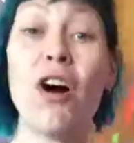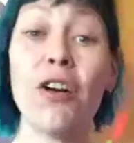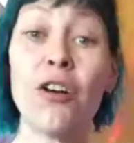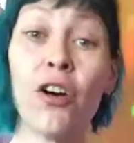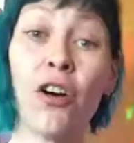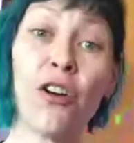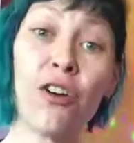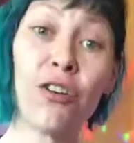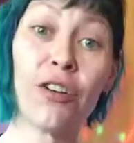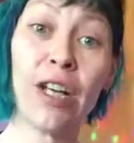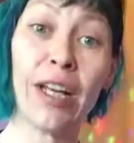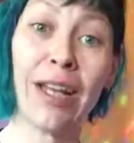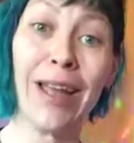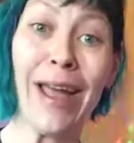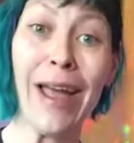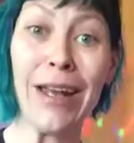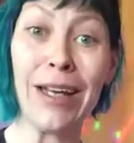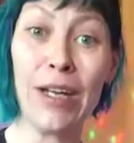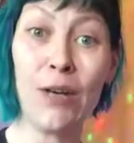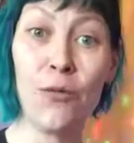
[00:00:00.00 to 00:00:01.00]

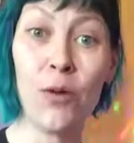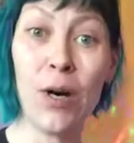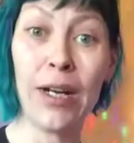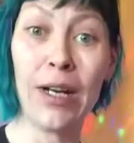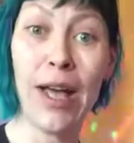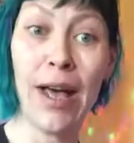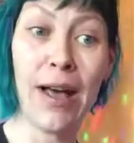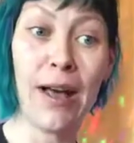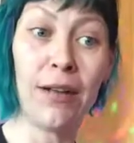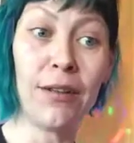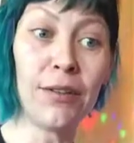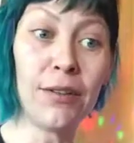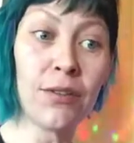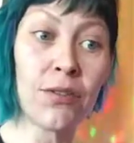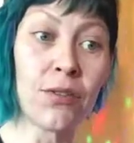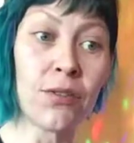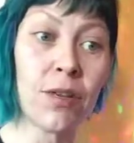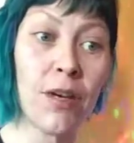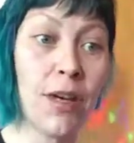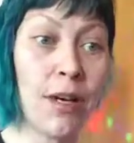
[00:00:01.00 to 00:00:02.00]
hurting anyone
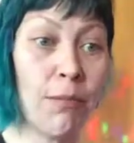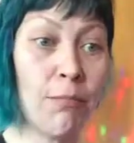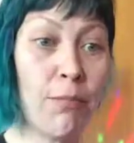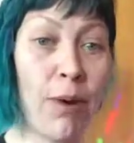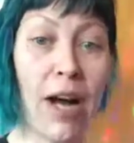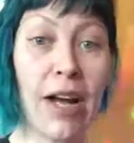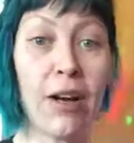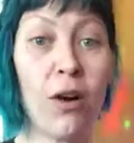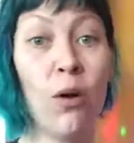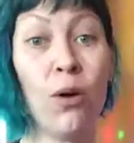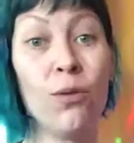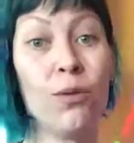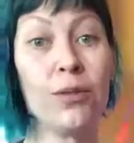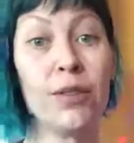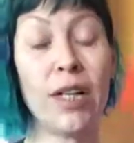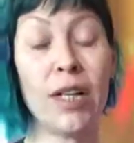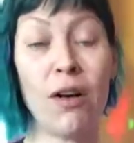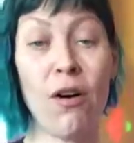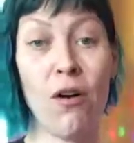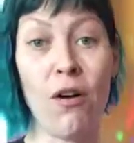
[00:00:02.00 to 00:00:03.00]
else by
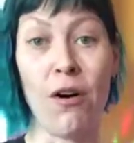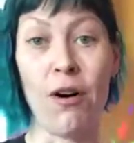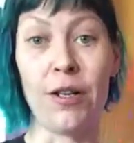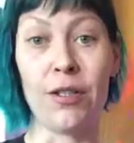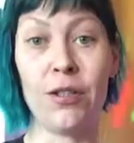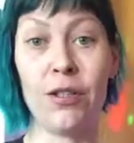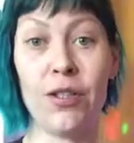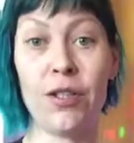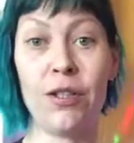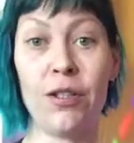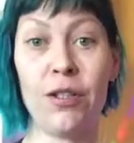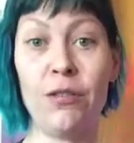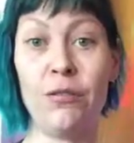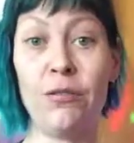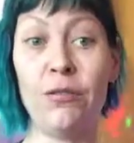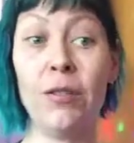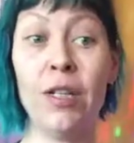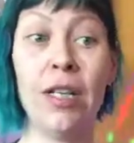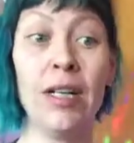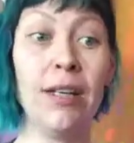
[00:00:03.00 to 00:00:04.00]
holding on
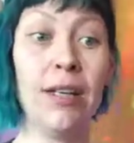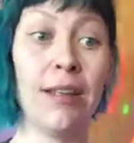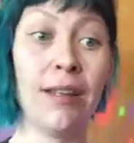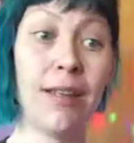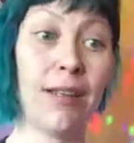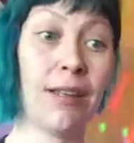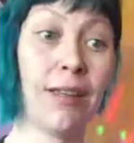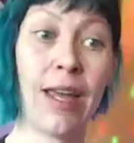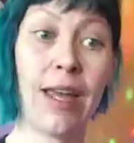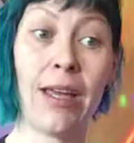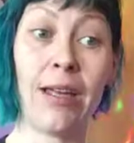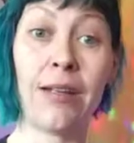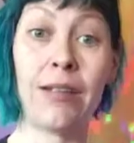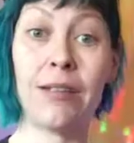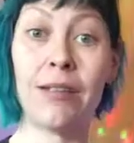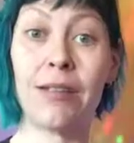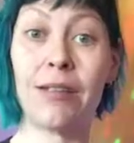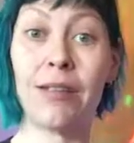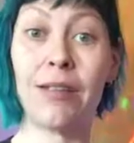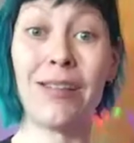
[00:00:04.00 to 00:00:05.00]
to the
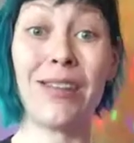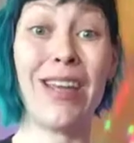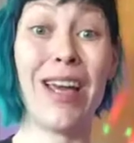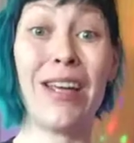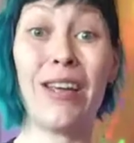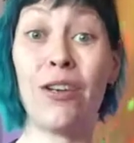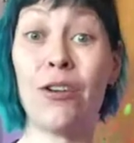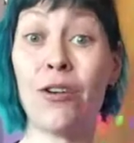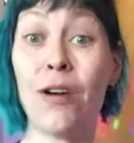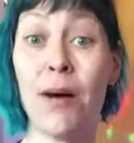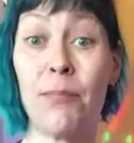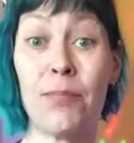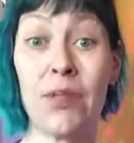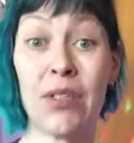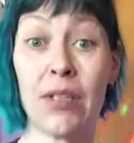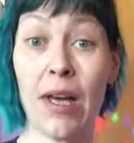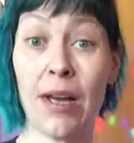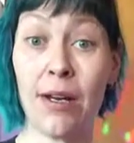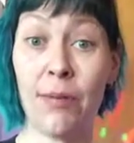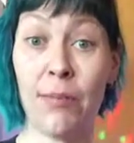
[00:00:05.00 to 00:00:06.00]
things that you're
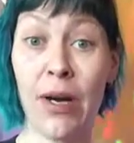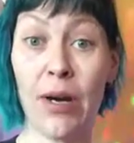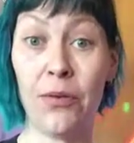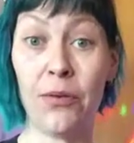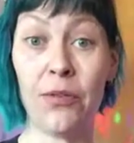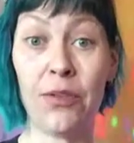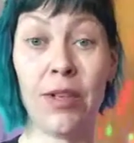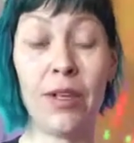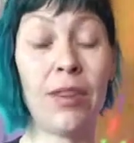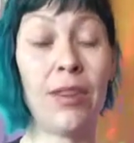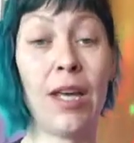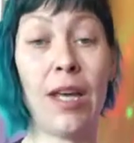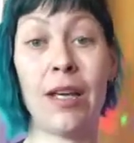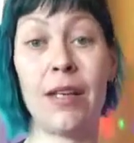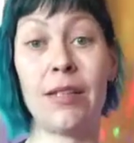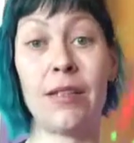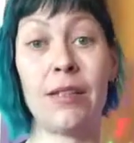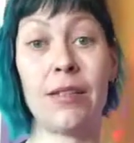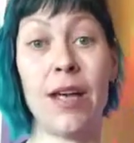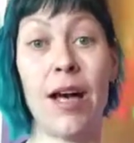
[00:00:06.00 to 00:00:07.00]
upset about, the
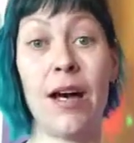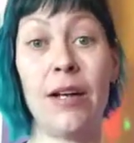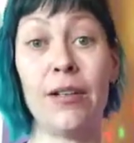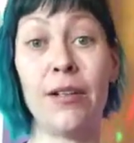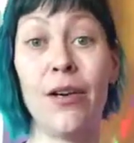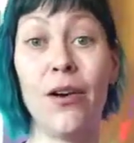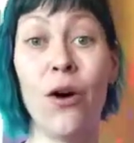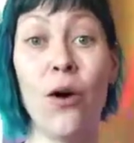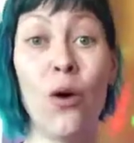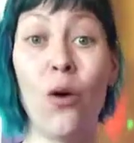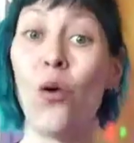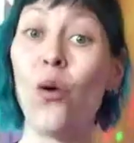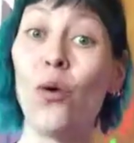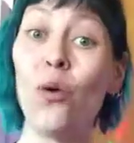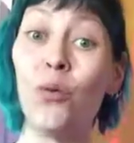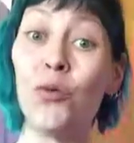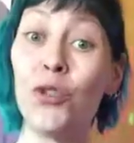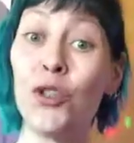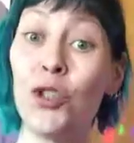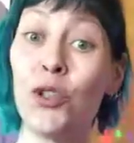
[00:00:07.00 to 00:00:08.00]
things that
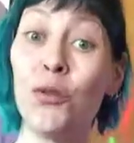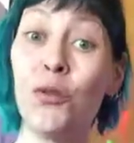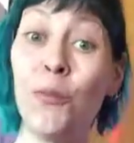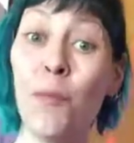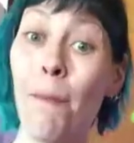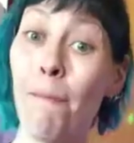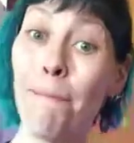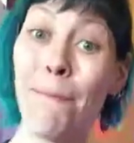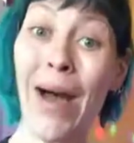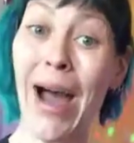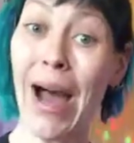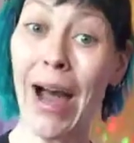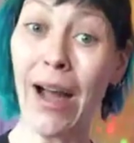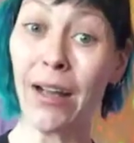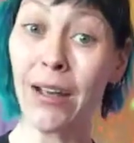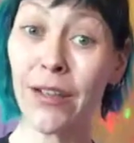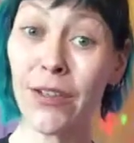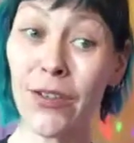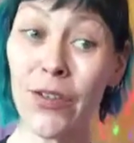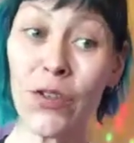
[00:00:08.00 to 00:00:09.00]
hold you
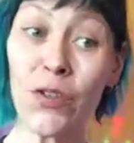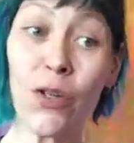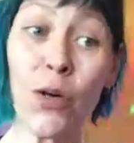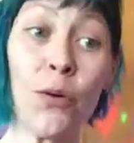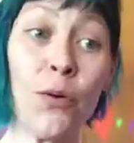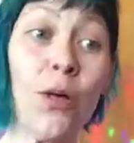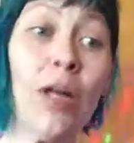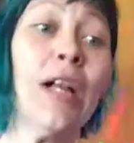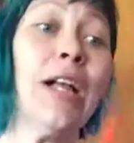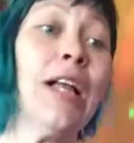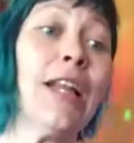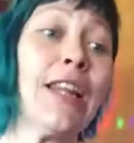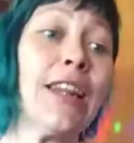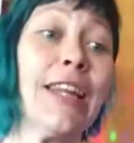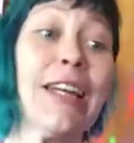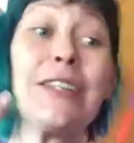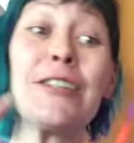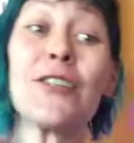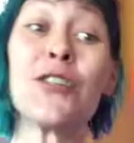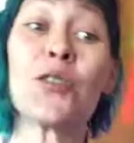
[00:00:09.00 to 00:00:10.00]
back. So
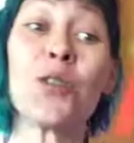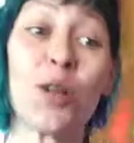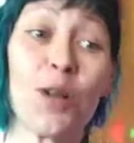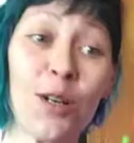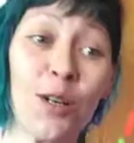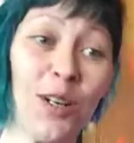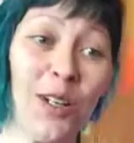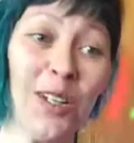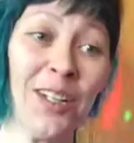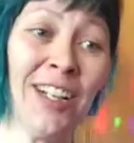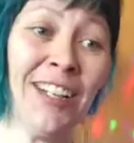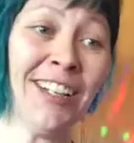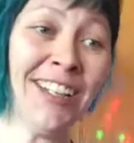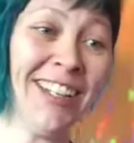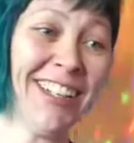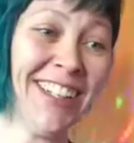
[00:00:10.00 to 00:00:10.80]
let's circle